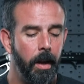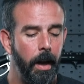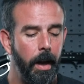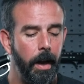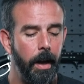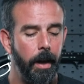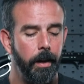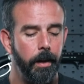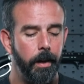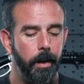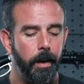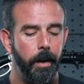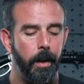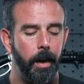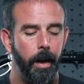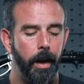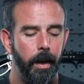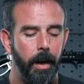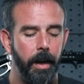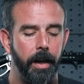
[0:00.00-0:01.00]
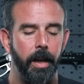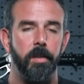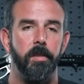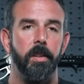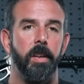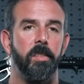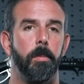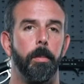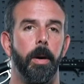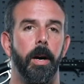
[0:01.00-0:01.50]
And I guess
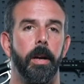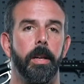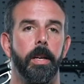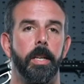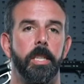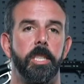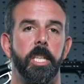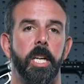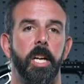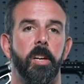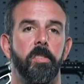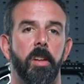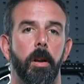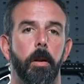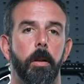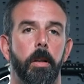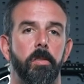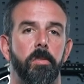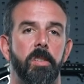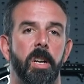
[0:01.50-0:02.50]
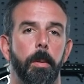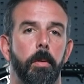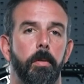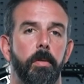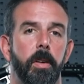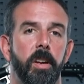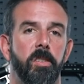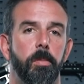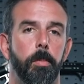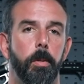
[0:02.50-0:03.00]
that's about it. Check us out on Instagram and
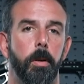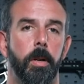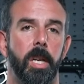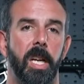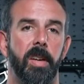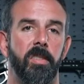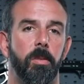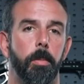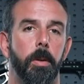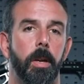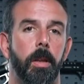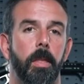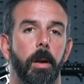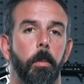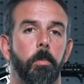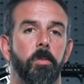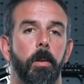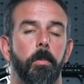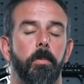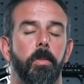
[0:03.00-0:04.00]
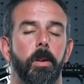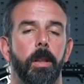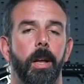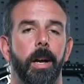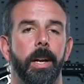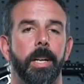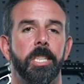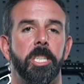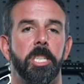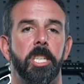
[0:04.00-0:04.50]
Facebook. Give us a big thumbs up for a
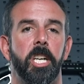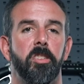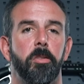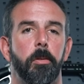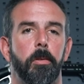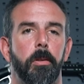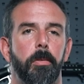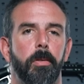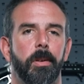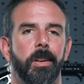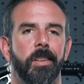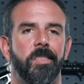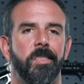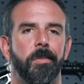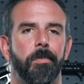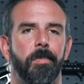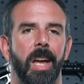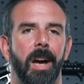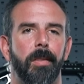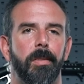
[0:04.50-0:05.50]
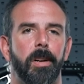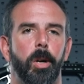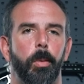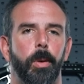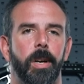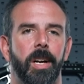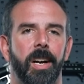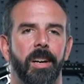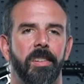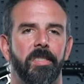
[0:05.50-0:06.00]
like and share us with your friends. Have a good
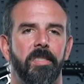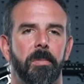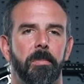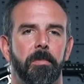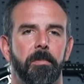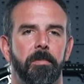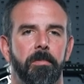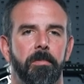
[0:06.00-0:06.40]
one, guys.